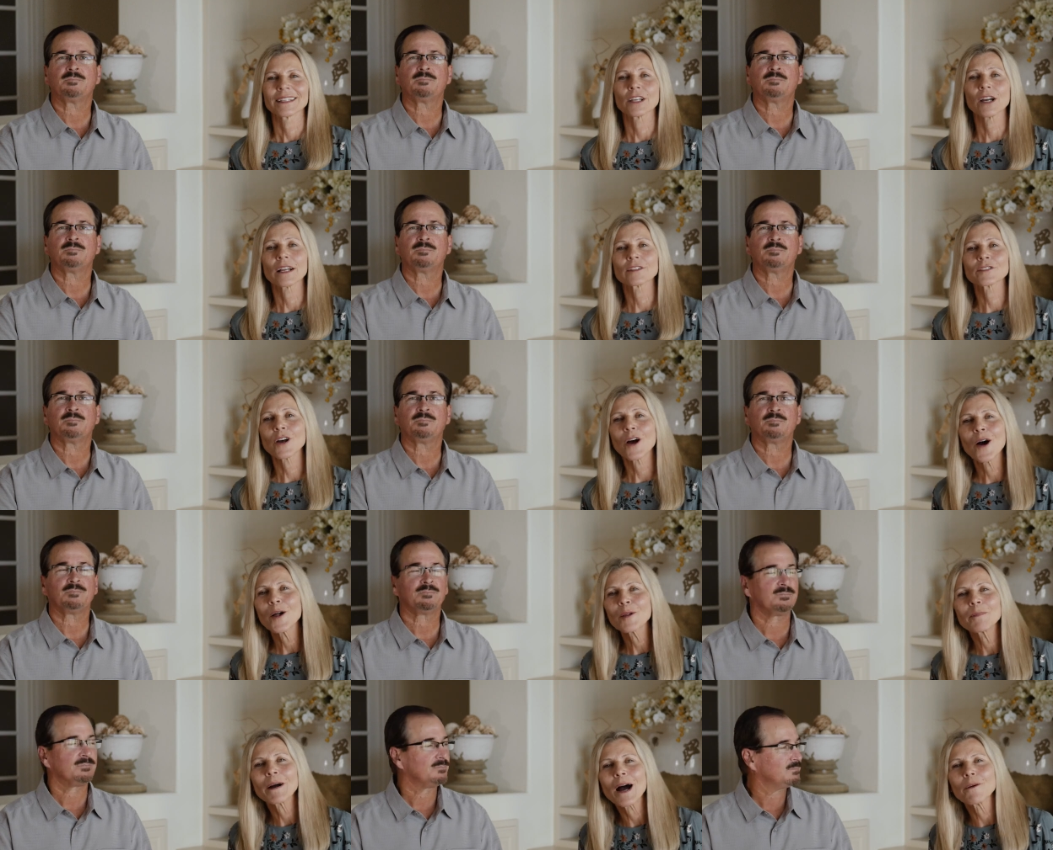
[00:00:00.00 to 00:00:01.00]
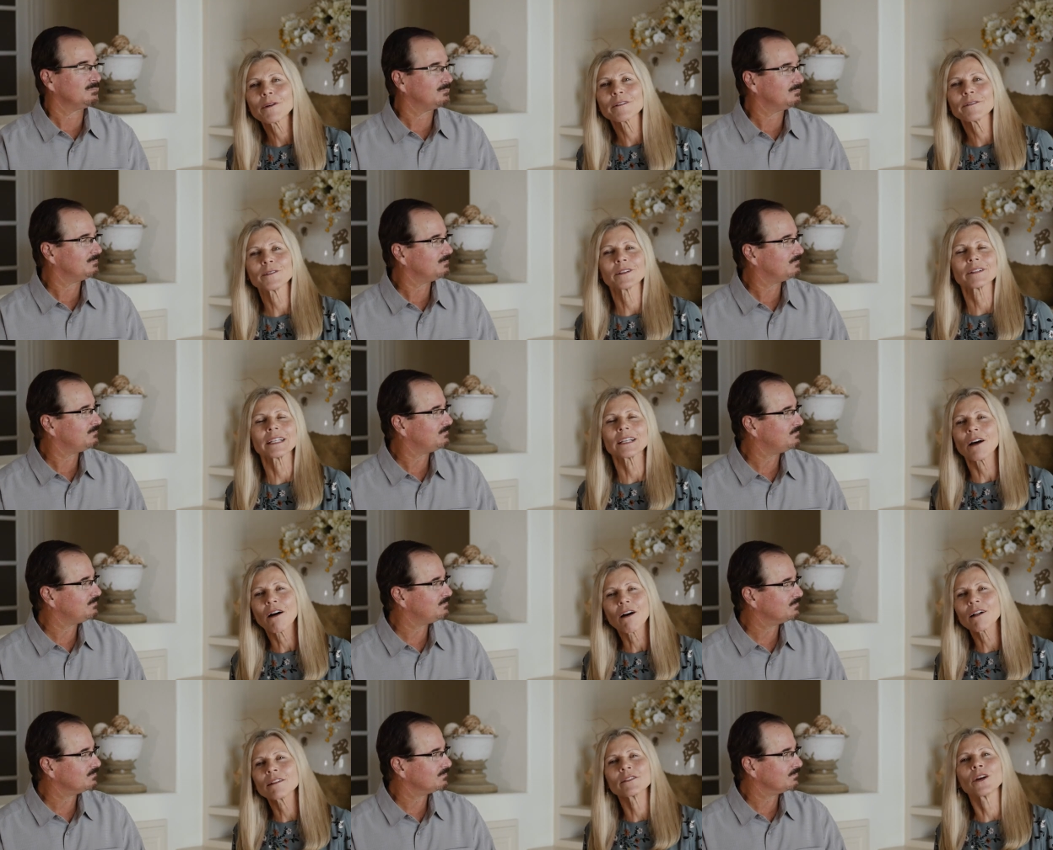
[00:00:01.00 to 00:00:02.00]
Speaker 1: God is all powerful and
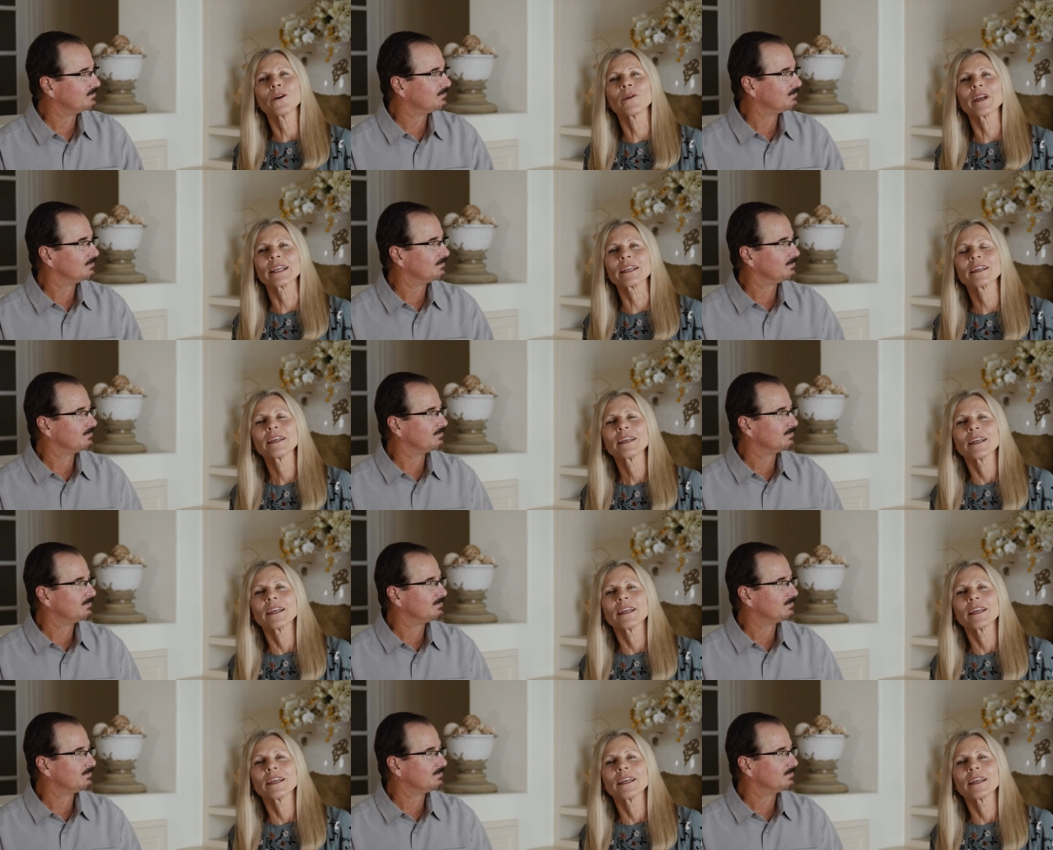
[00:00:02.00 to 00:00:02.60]
all knowing.